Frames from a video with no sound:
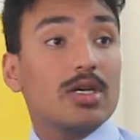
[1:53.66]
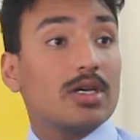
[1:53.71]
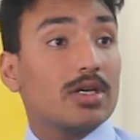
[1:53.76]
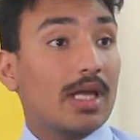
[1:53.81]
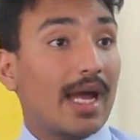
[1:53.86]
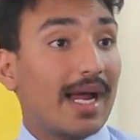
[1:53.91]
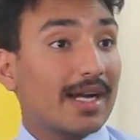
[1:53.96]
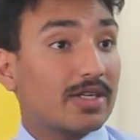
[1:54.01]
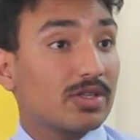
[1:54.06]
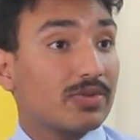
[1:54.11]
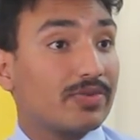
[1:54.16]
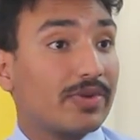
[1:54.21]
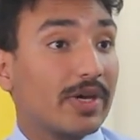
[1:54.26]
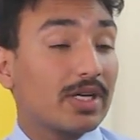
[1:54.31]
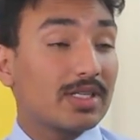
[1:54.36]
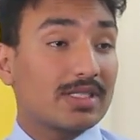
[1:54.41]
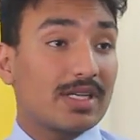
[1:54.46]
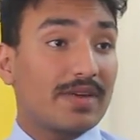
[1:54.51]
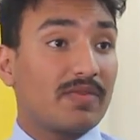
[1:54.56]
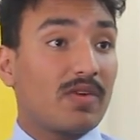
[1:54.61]
the actual
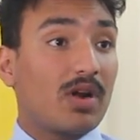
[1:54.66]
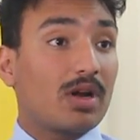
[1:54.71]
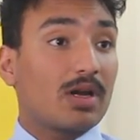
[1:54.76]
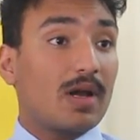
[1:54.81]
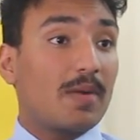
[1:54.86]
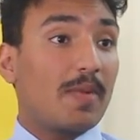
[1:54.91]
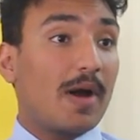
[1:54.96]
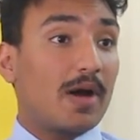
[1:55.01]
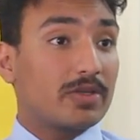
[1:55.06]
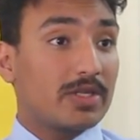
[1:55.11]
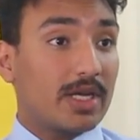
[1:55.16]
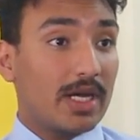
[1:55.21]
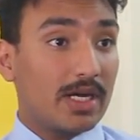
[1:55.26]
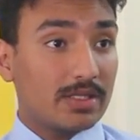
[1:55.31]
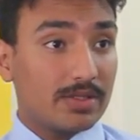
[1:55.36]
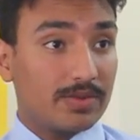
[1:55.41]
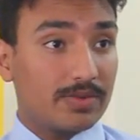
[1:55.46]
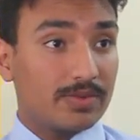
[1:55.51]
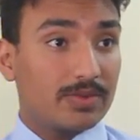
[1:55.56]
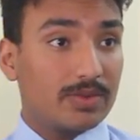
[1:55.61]
figures have not come out
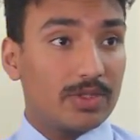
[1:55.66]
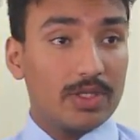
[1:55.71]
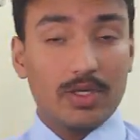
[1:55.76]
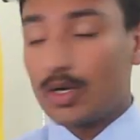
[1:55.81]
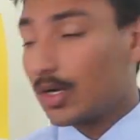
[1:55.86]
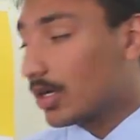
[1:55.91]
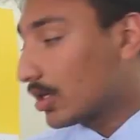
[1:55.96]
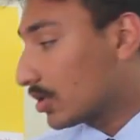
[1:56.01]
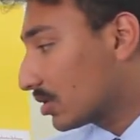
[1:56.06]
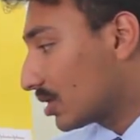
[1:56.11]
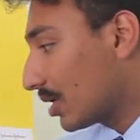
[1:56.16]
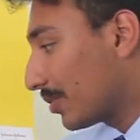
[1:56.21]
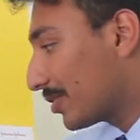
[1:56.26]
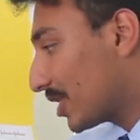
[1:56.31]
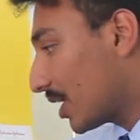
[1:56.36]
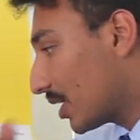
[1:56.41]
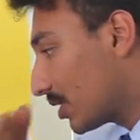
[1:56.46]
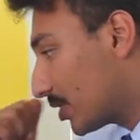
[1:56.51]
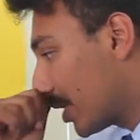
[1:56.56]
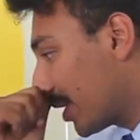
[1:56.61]
yet in order to
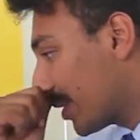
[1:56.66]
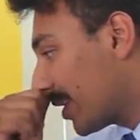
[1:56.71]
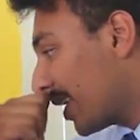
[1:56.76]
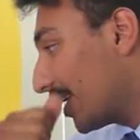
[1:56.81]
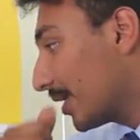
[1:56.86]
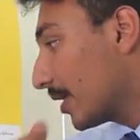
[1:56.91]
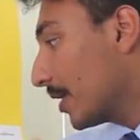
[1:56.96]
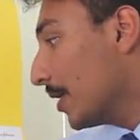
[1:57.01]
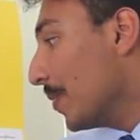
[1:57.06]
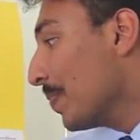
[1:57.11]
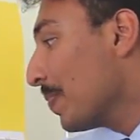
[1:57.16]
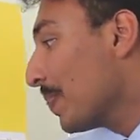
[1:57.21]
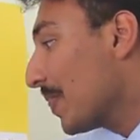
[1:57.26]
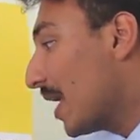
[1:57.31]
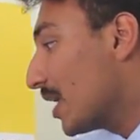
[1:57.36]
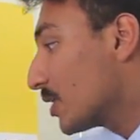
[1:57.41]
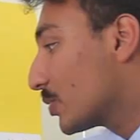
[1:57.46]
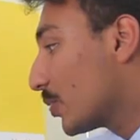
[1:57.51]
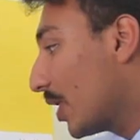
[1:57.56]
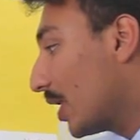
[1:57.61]
substantiate that.
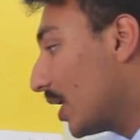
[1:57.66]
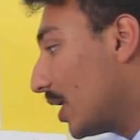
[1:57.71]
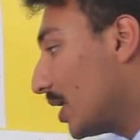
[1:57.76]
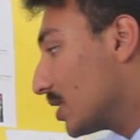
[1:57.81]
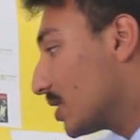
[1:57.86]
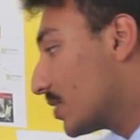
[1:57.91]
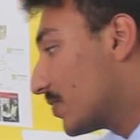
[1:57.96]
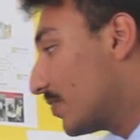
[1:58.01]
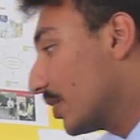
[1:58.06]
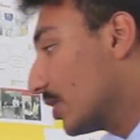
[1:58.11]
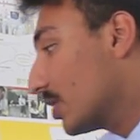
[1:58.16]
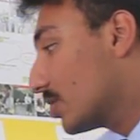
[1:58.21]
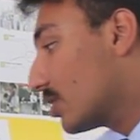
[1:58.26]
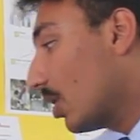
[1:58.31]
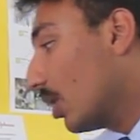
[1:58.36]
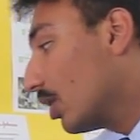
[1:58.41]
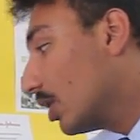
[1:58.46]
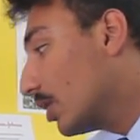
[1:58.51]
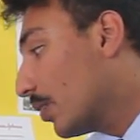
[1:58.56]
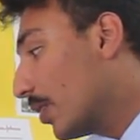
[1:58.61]
As well as for the
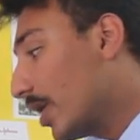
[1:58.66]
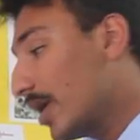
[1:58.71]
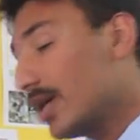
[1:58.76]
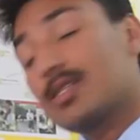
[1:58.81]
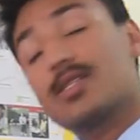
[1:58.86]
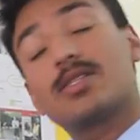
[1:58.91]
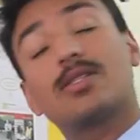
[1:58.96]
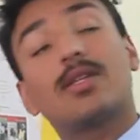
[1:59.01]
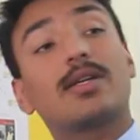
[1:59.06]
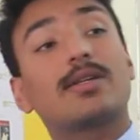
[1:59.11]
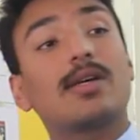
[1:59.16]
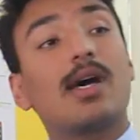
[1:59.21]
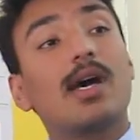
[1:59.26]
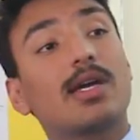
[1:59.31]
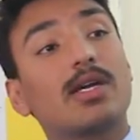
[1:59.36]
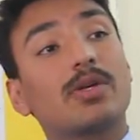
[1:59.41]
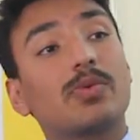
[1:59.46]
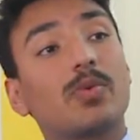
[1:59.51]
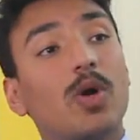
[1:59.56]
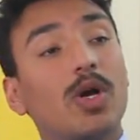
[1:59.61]
solid waste, the
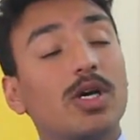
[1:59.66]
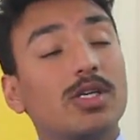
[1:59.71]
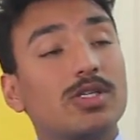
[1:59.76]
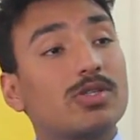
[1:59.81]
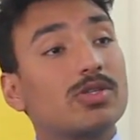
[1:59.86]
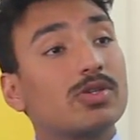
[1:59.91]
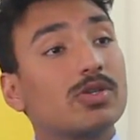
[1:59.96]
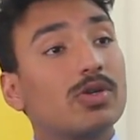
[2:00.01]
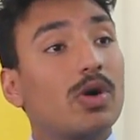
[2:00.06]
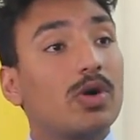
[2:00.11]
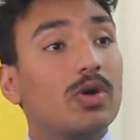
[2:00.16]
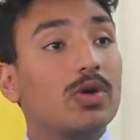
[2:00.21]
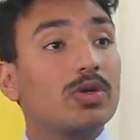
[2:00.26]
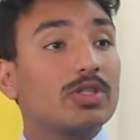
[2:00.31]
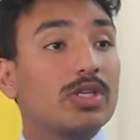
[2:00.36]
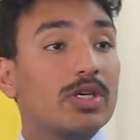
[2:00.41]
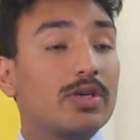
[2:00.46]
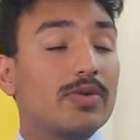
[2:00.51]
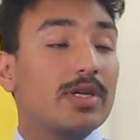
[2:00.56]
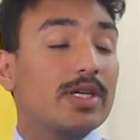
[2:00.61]
target was to
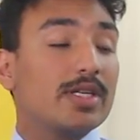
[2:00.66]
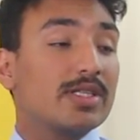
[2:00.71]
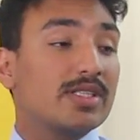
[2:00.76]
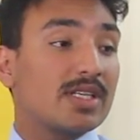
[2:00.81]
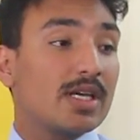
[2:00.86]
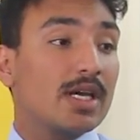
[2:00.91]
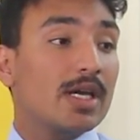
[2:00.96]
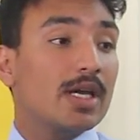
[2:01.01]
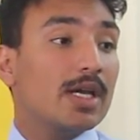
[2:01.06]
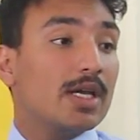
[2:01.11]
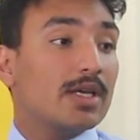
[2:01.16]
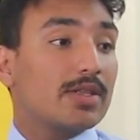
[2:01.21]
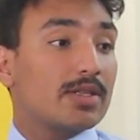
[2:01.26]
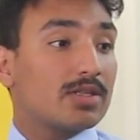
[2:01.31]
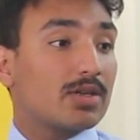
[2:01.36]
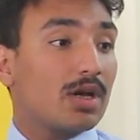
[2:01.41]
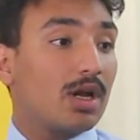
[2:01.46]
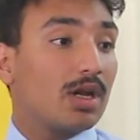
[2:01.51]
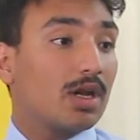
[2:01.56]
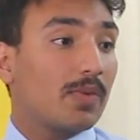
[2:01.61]
decrease the
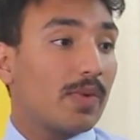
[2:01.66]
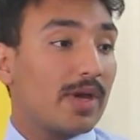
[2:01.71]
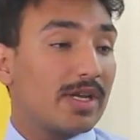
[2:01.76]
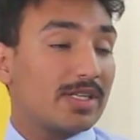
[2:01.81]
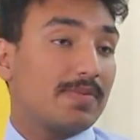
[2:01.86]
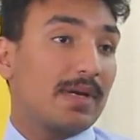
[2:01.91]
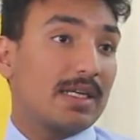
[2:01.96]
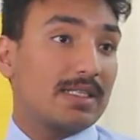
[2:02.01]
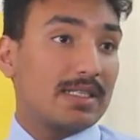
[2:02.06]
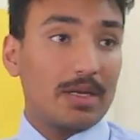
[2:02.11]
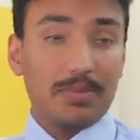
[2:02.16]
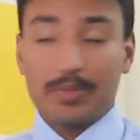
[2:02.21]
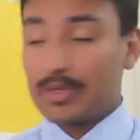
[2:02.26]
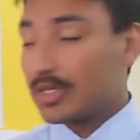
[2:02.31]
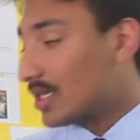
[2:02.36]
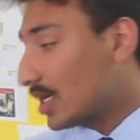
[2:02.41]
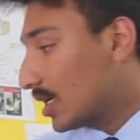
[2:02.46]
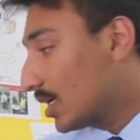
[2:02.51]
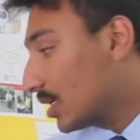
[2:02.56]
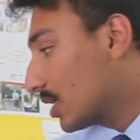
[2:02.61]
solid waste by
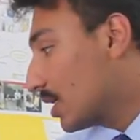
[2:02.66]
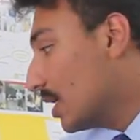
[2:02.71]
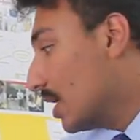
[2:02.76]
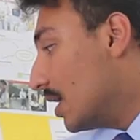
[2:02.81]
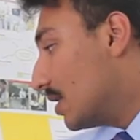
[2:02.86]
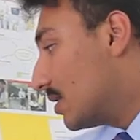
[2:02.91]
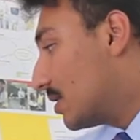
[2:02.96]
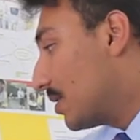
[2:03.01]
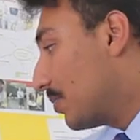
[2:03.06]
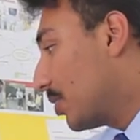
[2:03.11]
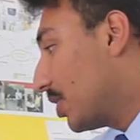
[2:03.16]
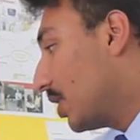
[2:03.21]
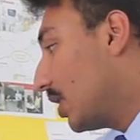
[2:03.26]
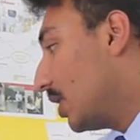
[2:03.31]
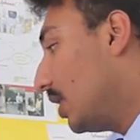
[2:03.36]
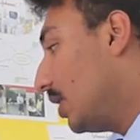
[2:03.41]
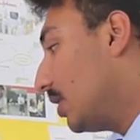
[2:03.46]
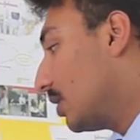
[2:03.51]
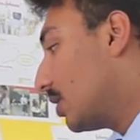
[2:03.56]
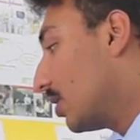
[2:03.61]
10%.
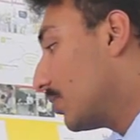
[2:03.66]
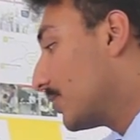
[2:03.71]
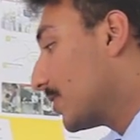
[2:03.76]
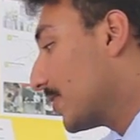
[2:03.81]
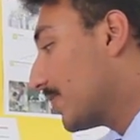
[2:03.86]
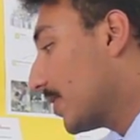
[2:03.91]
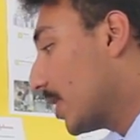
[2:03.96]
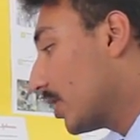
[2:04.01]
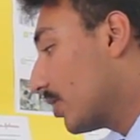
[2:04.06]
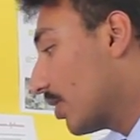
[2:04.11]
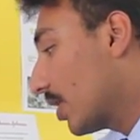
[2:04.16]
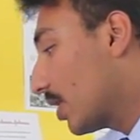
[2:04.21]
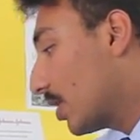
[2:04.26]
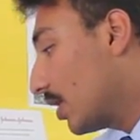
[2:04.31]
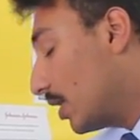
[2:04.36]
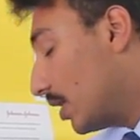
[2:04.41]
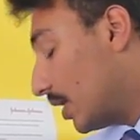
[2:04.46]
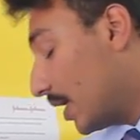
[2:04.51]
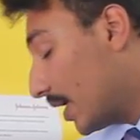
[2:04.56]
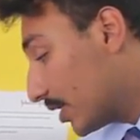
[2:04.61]
Similarly, in terms of
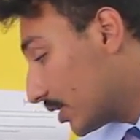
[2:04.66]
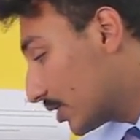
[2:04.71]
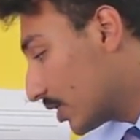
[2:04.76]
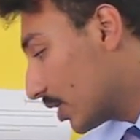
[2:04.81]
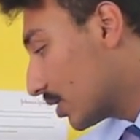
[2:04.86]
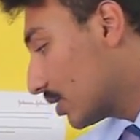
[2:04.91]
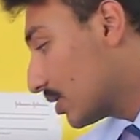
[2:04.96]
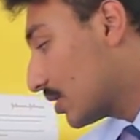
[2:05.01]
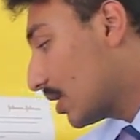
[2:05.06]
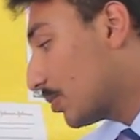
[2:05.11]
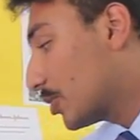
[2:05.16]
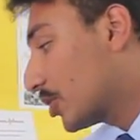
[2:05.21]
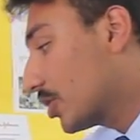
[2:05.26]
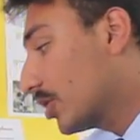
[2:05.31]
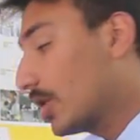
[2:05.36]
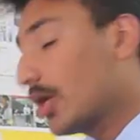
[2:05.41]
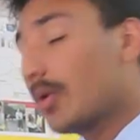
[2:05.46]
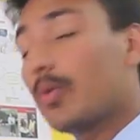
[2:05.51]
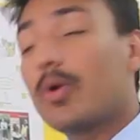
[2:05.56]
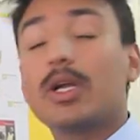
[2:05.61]
energy
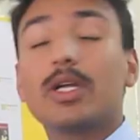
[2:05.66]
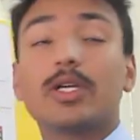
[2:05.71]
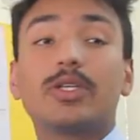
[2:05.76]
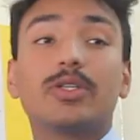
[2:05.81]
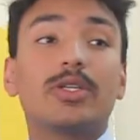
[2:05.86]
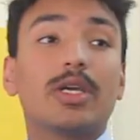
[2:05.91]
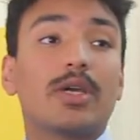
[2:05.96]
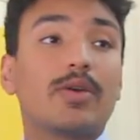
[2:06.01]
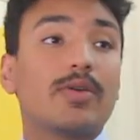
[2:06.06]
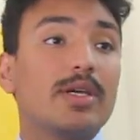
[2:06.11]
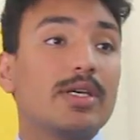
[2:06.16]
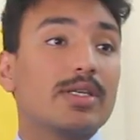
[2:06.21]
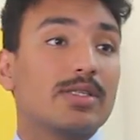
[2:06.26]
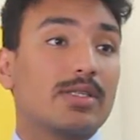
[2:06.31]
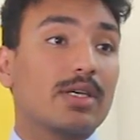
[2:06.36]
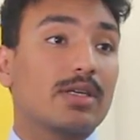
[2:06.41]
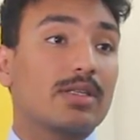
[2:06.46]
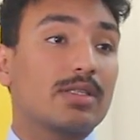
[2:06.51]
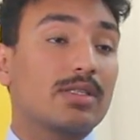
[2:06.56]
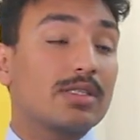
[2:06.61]
consumption, they wanted to decrease
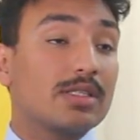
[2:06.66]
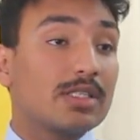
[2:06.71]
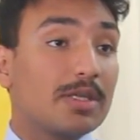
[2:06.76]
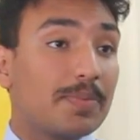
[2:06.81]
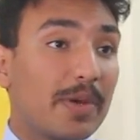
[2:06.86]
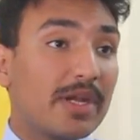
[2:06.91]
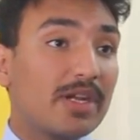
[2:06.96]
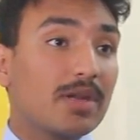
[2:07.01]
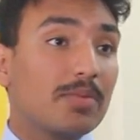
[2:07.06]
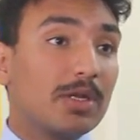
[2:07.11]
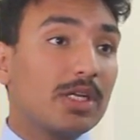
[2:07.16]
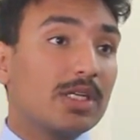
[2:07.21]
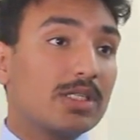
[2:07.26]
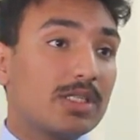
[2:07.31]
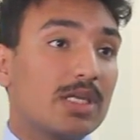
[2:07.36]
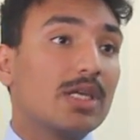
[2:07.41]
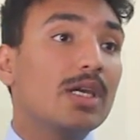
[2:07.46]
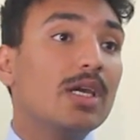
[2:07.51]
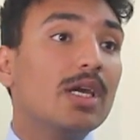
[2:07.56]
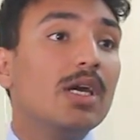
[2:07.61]
the
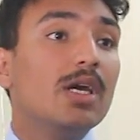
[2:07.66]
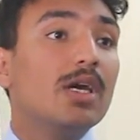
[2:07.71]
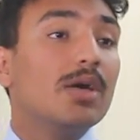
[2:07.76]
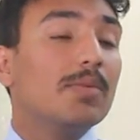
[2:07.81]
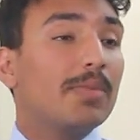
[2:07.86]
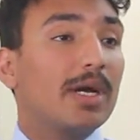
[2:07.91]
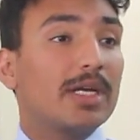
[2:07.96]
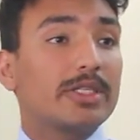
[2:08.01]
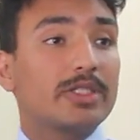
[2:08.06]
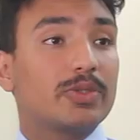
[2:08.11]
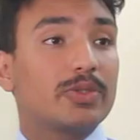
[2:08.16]
dependability by